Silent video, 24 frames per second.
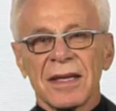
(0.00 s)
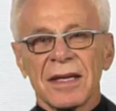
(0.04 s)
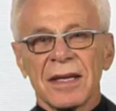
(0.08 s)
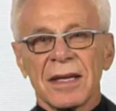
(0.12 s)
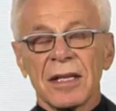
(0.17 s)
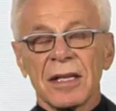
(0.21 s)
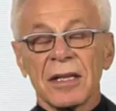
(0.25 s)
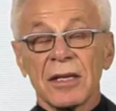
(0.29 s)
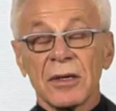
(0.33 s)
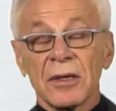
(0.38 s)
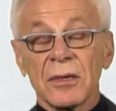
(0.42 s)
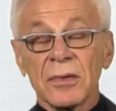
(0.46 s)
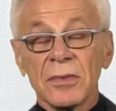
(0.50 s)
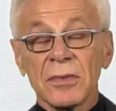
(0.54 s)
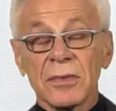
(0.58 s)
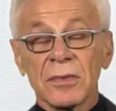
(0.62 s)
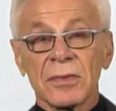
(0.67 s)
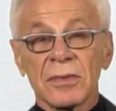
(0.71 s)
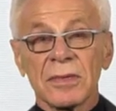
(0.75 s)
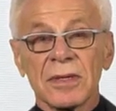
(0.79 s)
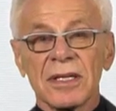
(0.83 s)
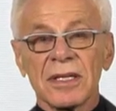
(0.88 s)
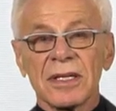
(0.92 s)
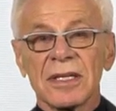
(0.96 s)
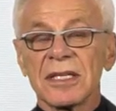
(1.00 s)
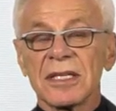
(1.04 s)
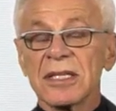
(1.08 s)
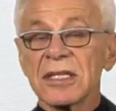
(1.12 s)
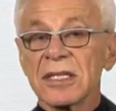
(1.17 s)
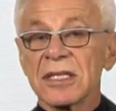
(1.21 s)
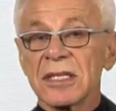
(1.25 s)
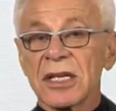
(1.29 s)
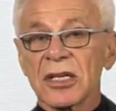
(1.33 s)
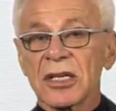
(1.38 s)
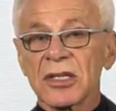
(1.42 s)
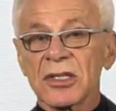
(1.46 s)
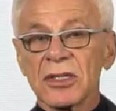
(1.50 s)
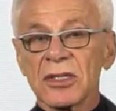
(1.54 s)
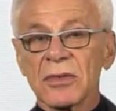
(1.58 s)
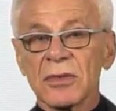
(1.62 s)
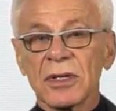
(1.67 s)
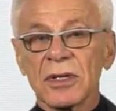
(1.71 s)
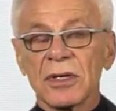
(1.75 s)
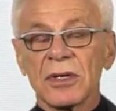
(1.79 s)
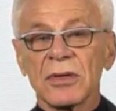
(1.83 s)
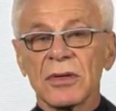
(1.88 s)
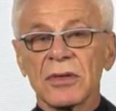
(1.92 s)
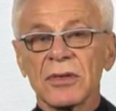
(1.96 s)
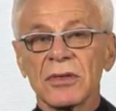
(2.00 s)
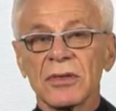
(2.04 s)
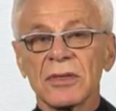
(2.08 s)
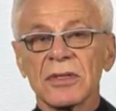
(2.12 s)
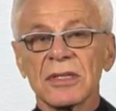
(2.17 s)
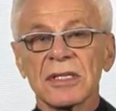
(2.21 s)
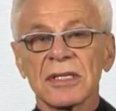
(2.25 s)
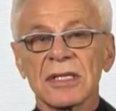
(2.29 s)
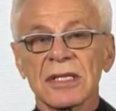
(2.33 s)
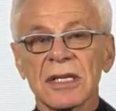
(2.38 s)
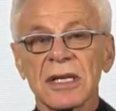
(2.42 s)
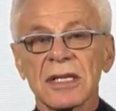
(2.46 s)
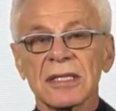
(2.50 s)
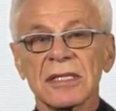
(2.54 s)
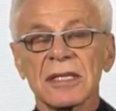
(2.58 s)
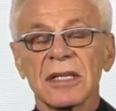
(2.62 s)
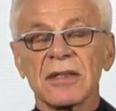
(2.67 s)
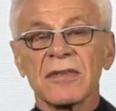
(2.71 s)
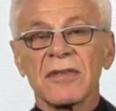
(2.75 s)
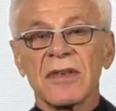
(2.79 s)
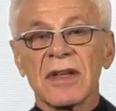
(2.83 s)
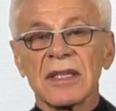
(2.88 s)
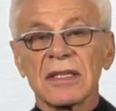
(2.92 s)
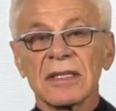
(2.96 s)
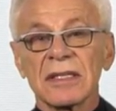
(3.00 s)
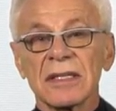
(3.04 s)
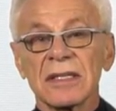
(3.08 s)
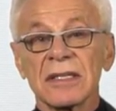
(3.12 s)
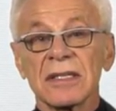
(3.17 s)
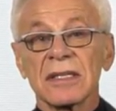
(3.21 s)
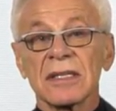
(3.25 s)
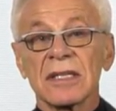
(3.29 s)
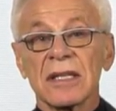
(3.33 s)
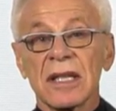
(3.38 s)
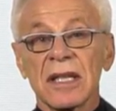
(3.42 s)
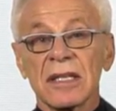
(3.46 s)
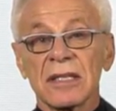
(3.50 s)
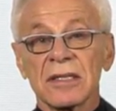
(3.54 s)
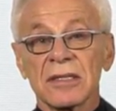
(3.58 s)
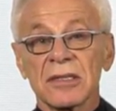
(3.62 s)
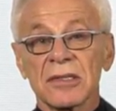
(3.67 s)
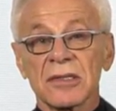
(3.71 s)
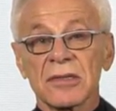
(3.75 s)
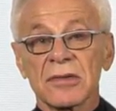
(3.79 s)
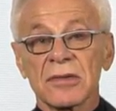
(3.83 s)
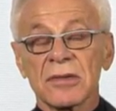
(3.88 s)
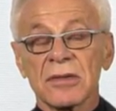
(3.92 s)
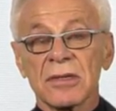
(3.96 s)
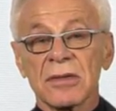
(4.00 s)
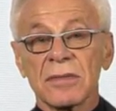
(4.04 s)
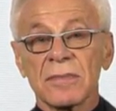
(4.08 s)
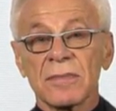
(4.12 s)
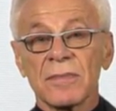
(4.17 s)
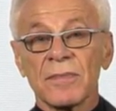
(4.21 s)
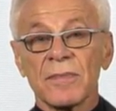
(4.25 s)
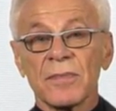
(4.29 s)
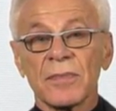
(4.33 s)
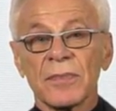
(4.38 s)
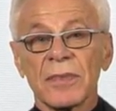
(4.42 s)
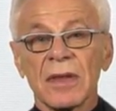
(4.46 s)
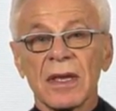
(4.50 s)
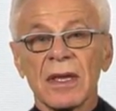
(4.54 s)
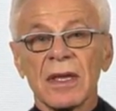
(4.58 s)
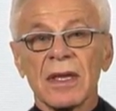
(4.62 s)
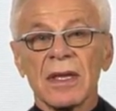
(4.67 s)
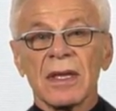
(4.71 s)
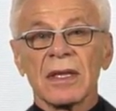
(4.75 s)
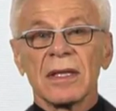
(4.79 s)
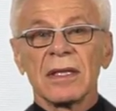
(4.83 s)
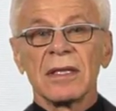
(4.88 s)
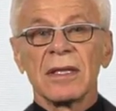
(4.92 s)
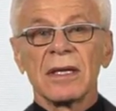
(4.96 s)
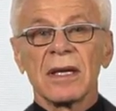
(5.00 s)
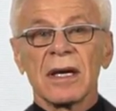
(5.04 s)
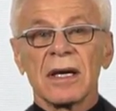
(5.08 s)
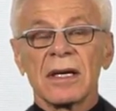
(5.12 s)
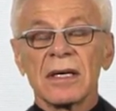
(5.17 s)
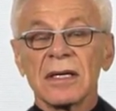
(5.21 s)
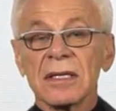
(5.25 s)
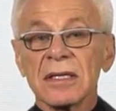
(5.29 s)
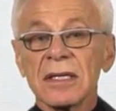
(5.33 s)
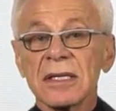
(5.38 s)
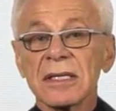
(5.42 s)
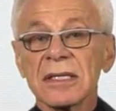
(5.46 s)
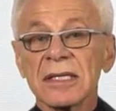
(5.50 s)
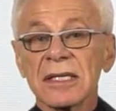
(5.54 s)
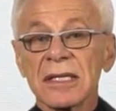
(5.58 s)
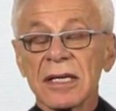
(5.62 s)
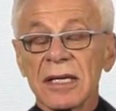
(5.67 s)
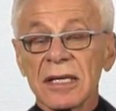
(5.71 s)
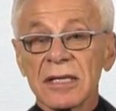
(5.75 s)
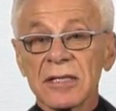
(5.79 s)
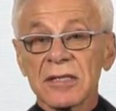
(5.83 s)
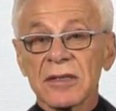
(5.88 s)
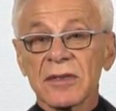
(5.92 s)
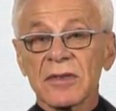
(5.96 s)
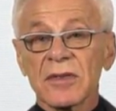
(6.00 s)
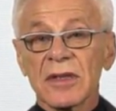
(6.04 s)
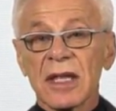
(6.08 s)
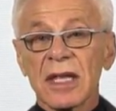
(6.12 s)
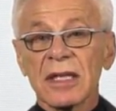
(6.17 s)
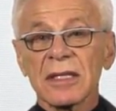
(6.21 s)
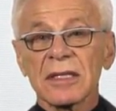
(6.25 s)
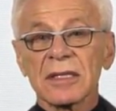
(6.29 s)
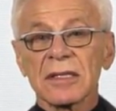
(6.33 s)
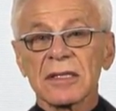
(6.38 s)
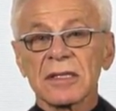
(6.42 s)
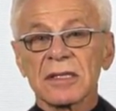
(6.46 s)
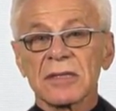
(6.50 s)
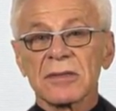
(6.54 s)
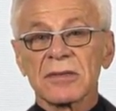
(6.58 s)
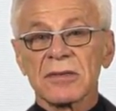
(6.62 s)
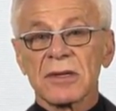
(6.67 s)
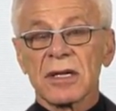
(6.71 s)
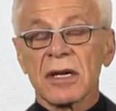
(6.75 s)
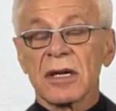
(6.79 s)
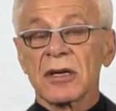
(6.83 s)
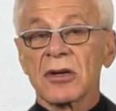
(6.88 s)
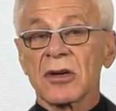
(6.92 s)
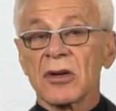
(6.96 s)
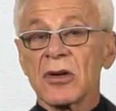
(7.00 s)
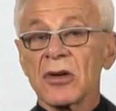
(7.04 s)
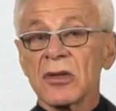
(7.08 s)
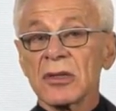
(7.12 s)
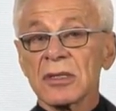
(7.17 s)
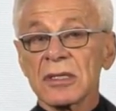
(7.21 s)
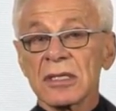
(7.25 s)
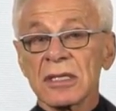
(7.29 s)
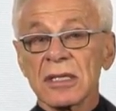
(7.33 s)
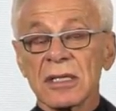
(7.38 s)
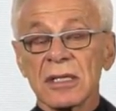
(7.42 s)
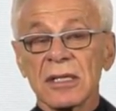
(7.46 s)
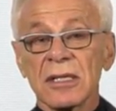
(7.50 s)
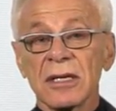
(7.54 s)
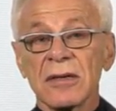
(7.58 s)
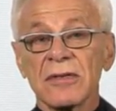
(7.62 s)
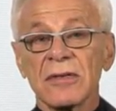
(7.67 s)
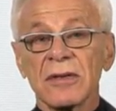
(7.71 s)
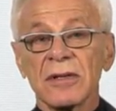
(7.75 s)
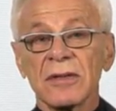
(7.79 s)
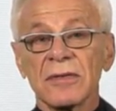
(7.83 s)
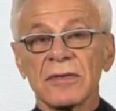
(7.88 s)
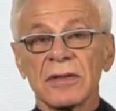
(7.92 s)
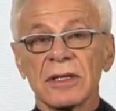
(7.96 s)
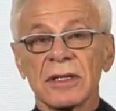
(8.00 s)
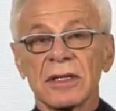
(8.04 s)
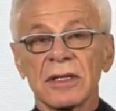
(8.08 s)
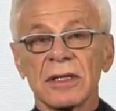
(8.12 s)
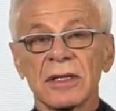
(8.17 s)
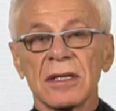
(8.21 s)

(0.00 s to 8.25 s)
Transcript: Hello, in this section we're going to discuss advances in dentistry. The art and science of dentistry are constantly evolving.